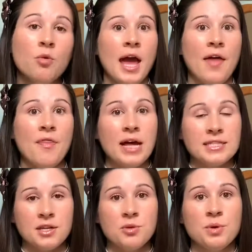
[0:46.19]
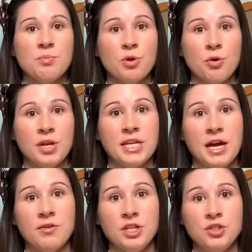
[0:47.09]
and that's going to be broken
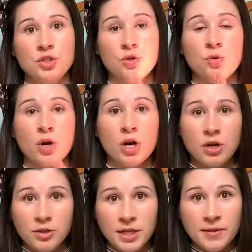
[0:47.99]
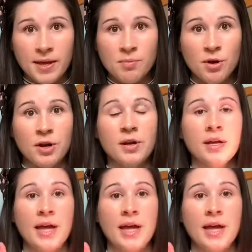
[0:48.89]
down into early labor,